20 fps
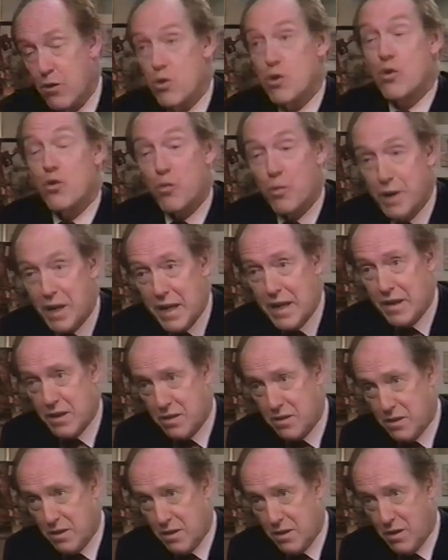or create
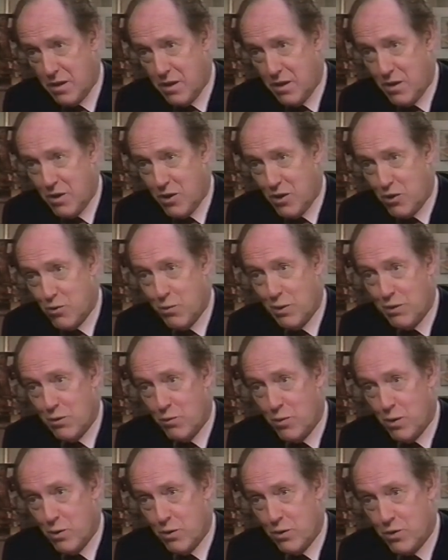it during the
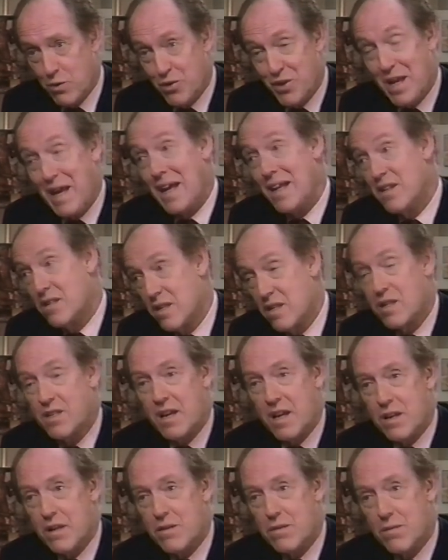rehearsals and
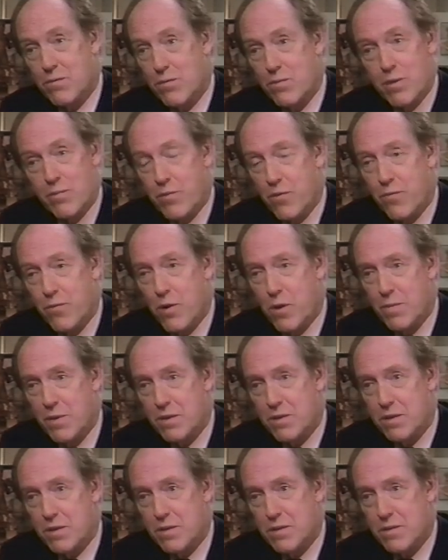sustain it through the
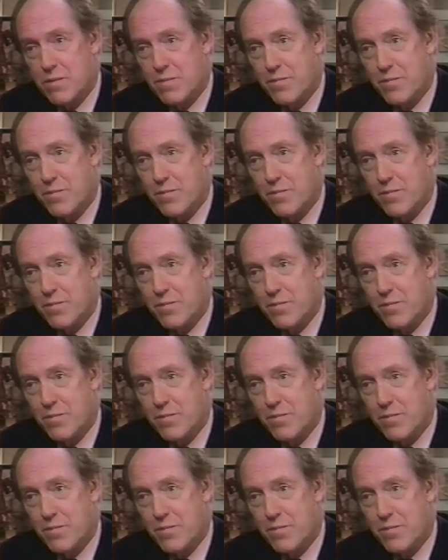performances?